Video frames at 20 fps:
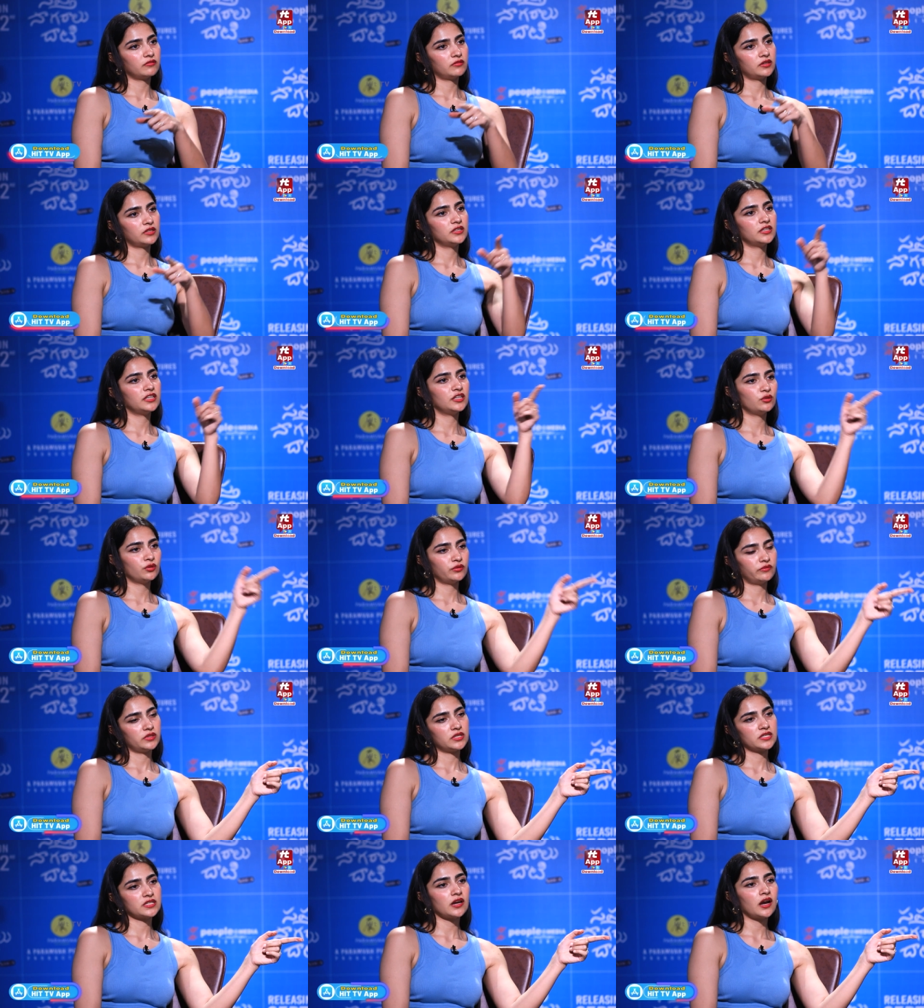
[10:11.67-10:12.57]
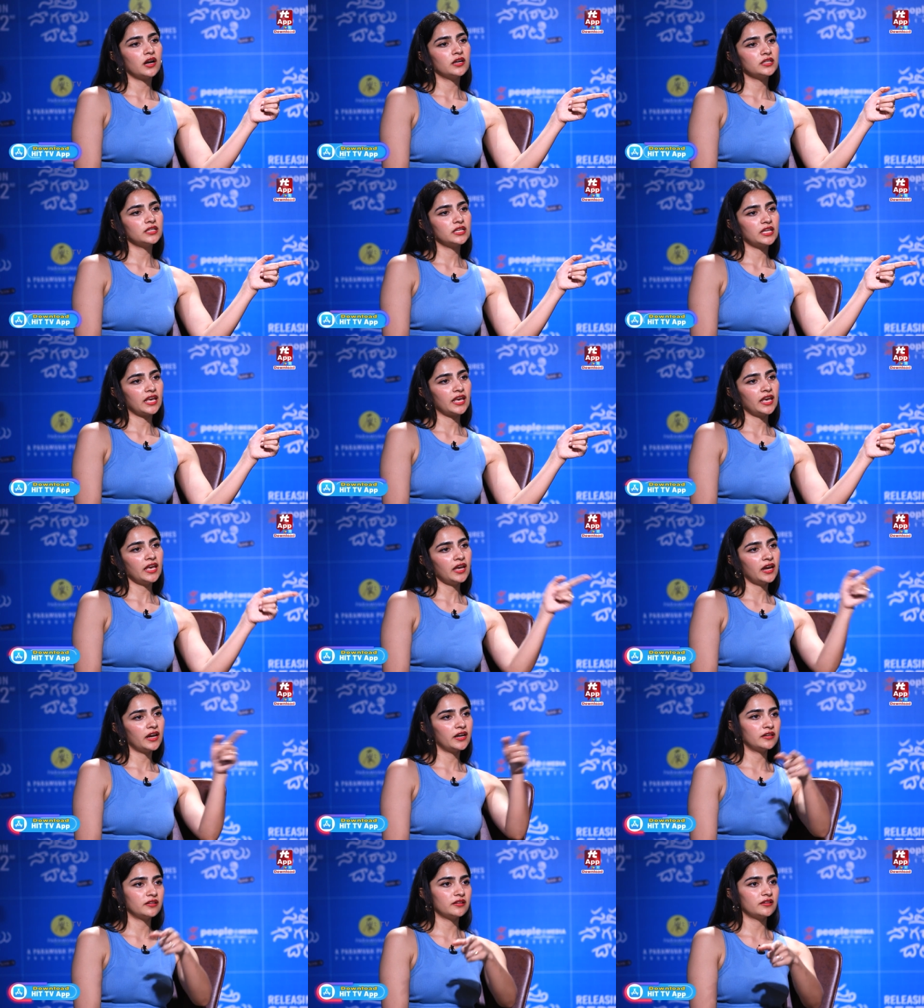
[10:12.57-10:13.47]
where the heroine will start in A
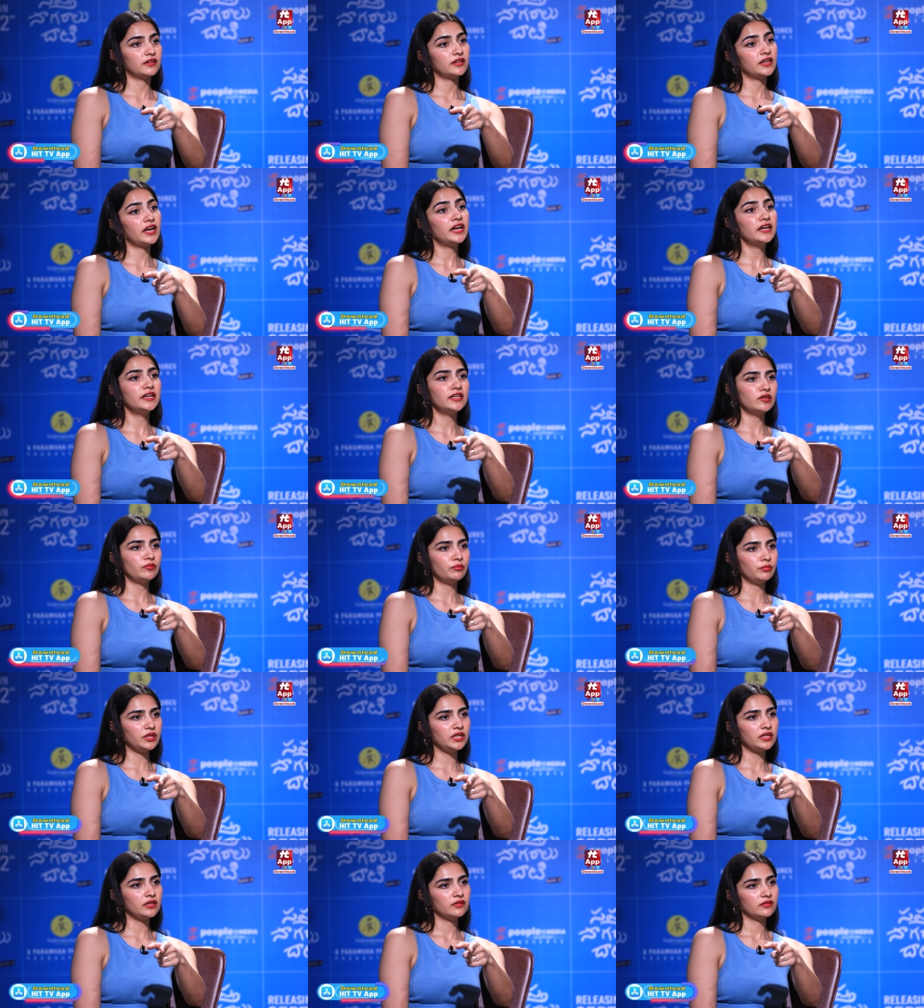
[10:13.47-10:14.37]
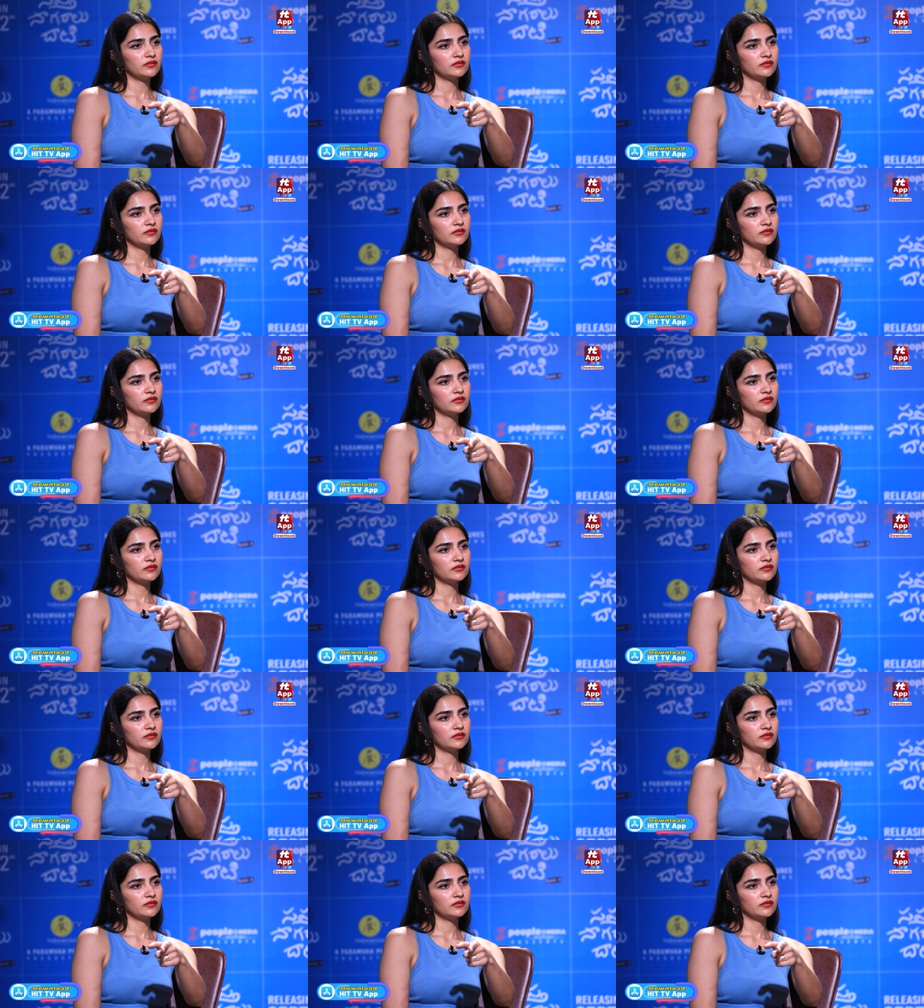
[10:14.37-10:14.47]
and end in B,